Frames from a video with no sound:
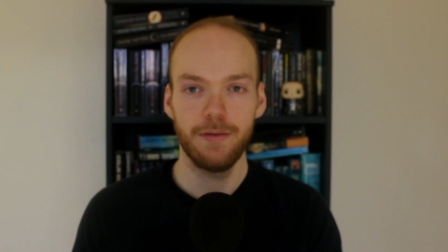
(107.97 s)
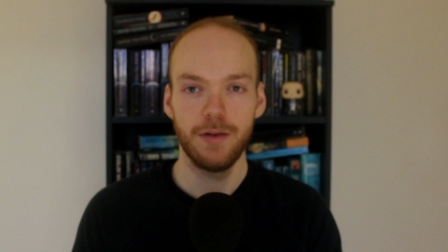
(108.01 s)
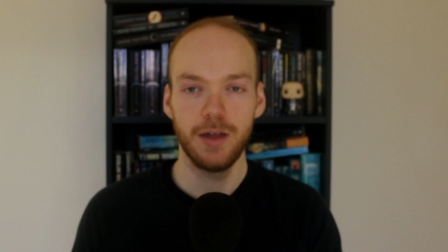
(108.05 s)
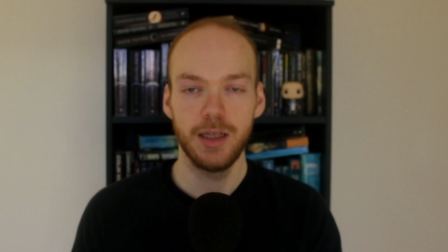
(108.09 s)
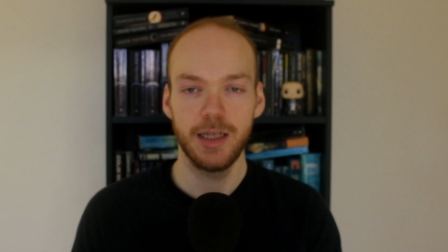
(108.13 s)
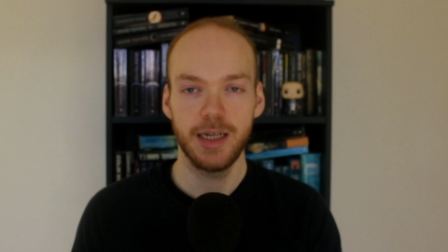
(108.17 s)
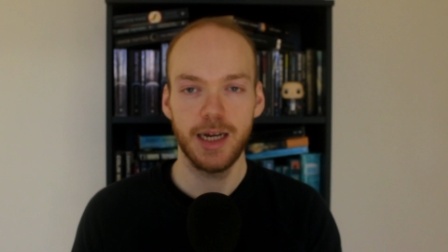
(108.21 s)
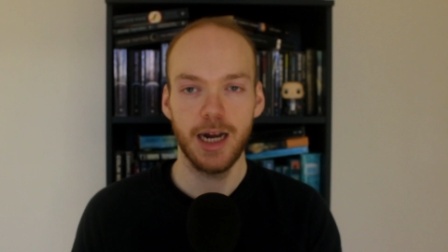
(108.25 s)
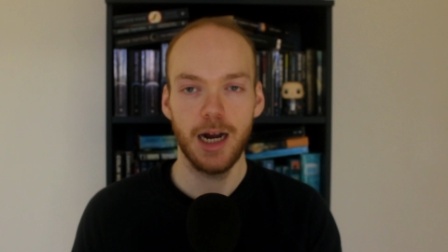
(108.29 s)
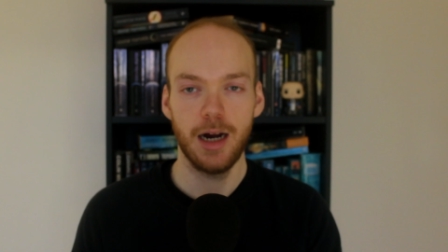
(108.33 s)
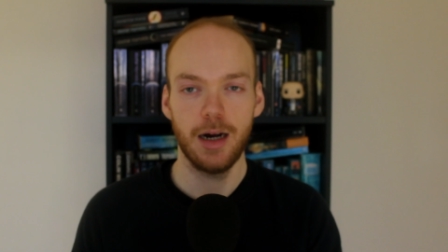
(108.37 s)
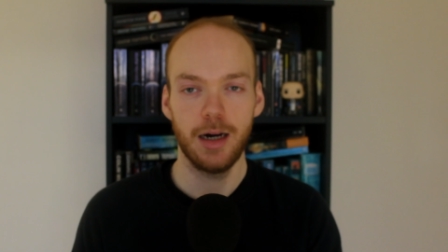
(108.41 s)
His
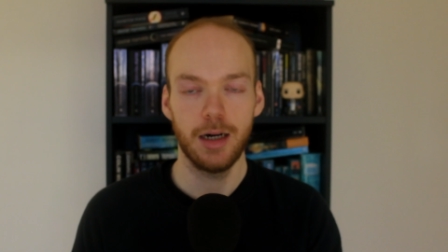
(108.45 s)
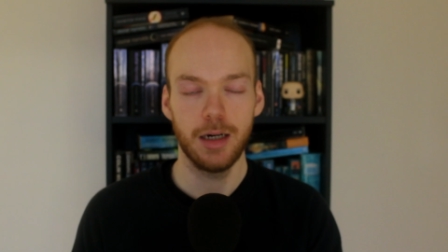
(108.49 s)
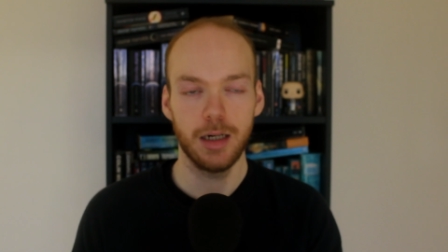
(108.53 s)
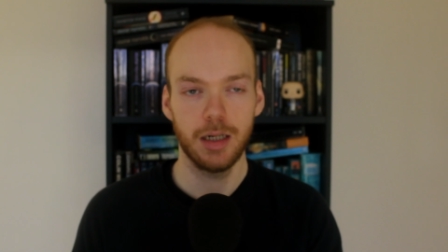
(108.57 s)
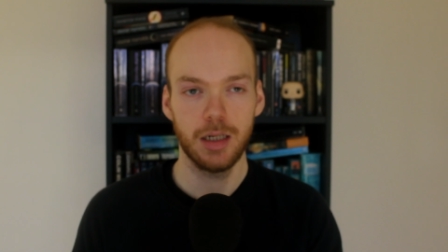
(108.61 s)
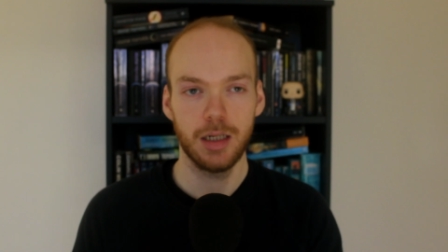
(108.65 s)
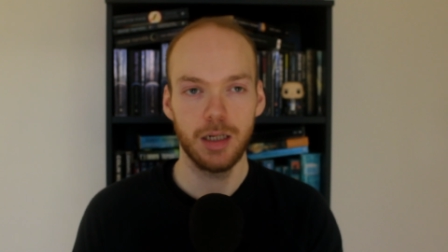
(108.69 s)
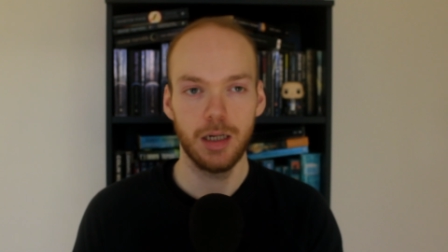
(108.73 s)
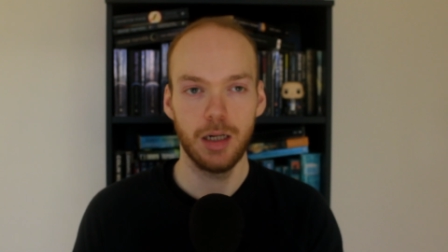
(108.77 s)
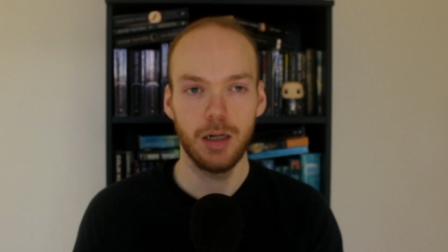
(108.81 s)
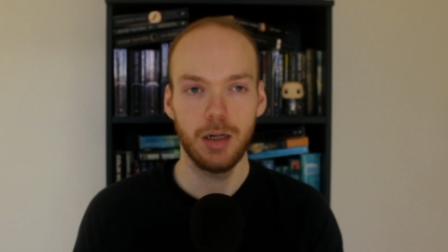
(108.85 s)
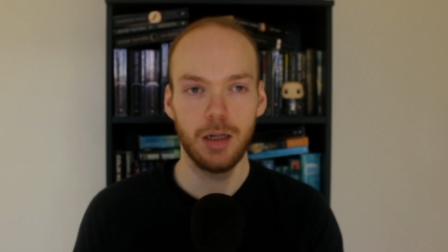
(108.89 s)

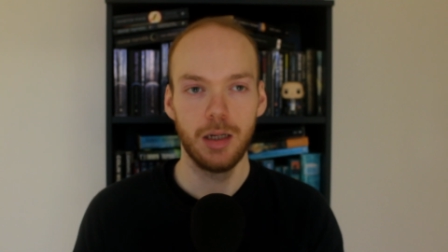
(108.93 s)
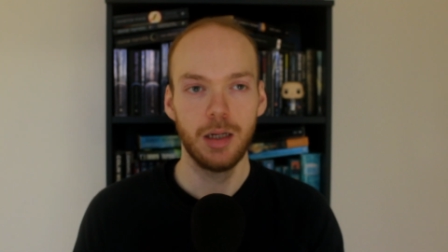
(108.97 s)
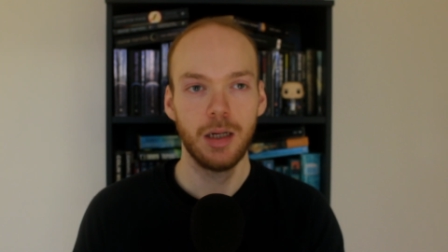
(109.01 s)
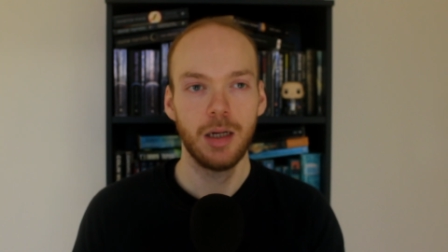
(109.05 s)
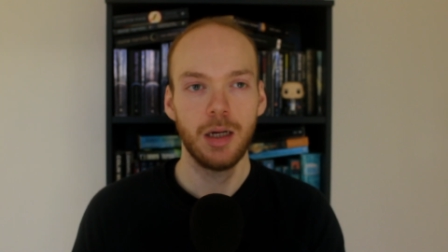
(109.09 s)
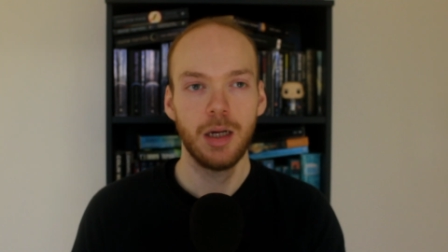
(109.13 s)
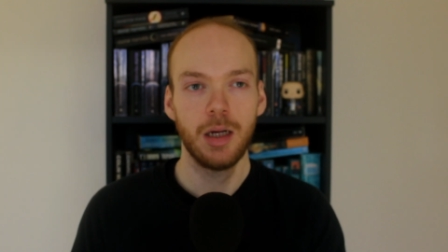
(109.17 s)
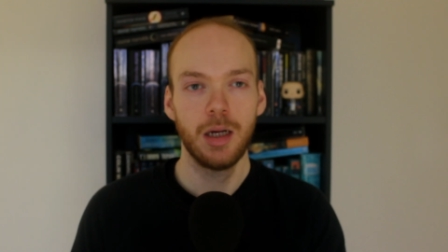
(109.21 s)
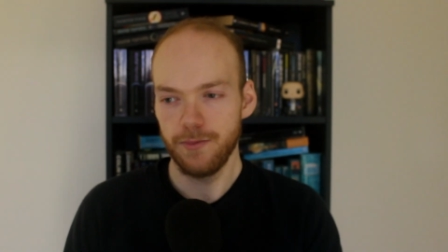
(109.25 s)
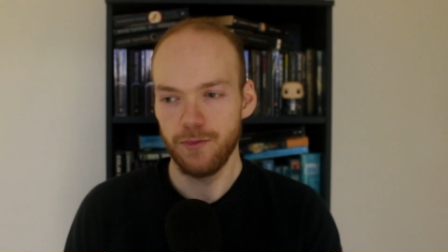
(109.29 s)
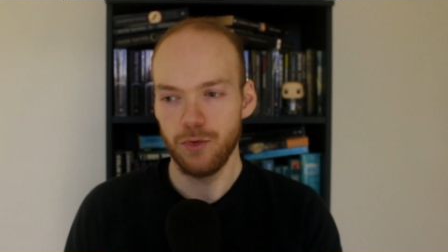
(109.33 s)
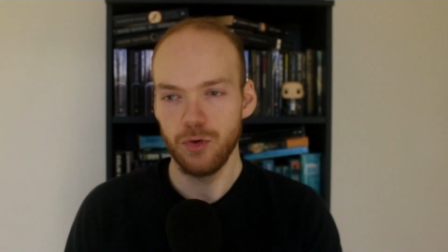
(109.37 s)
character,
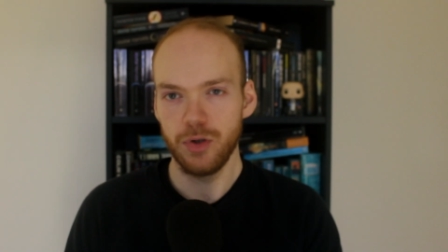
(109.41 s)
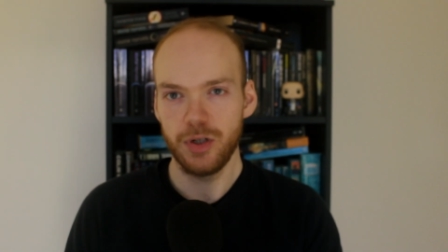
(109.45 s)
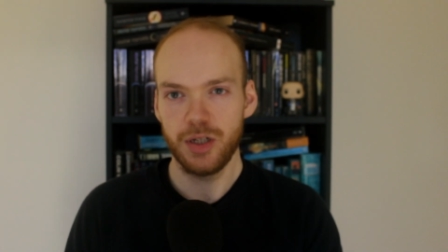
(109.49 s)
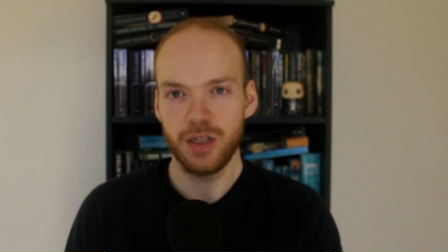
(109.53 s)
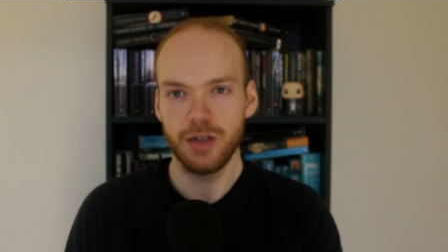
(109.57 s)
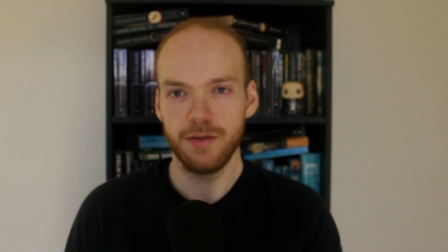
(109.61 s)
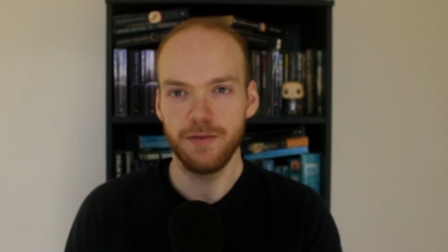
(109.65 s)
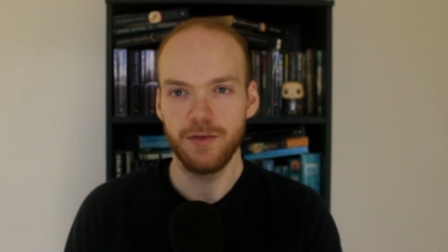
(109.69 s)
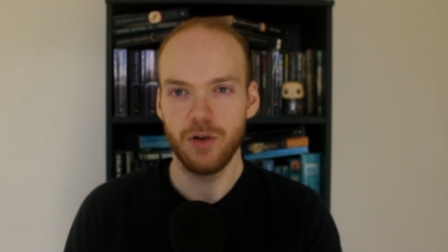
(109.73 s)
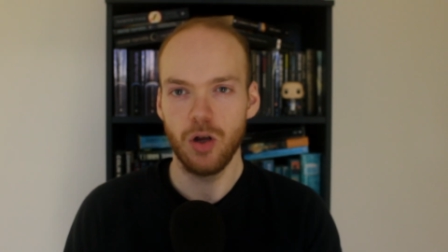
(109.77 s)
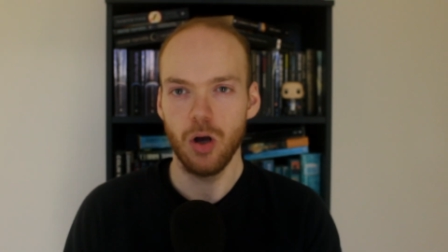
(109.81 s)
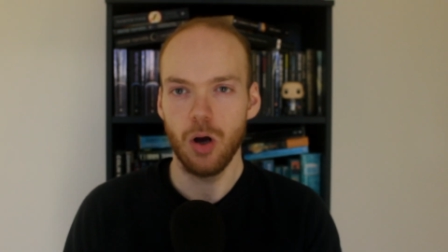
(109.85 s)
voice
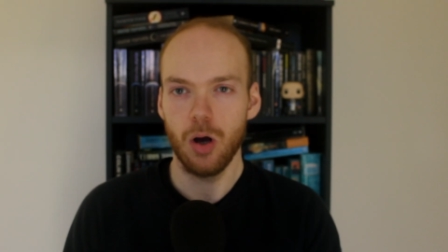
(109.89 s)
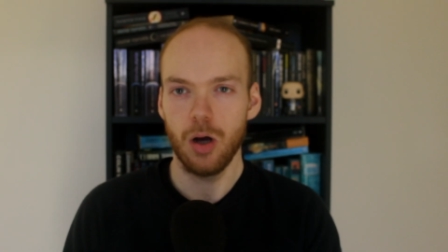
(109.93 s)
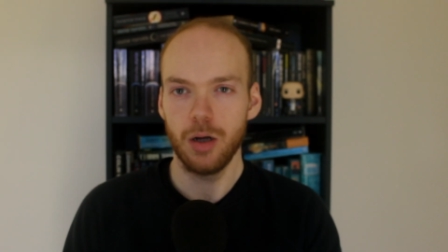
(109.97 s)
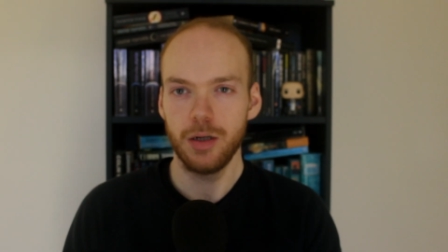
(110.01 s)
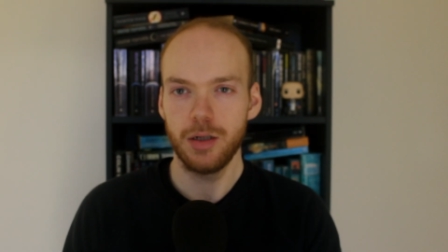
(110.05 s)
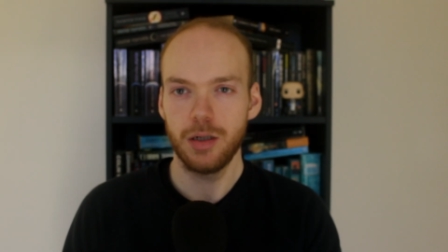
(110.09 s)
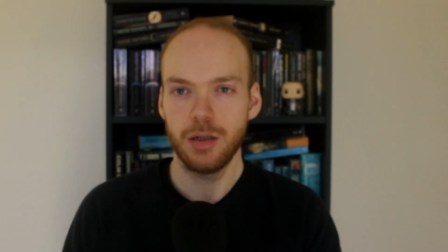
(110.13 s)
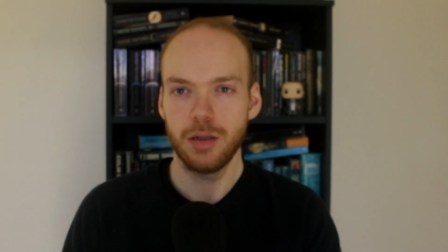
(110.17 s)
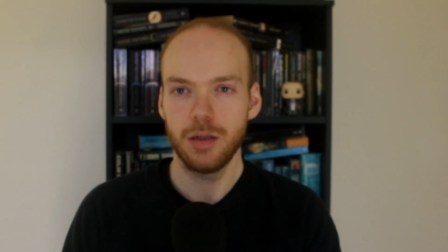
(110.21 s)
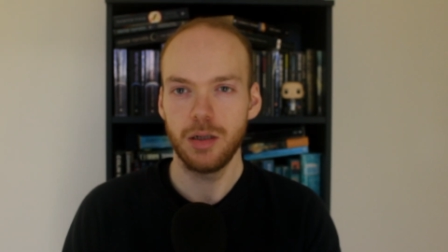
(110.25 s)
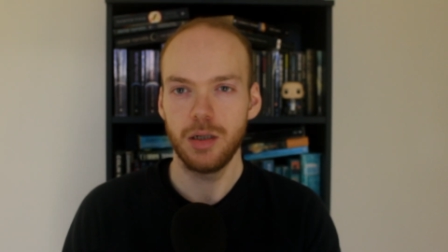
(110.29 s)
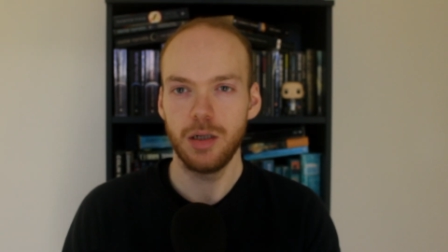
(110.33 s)
of God,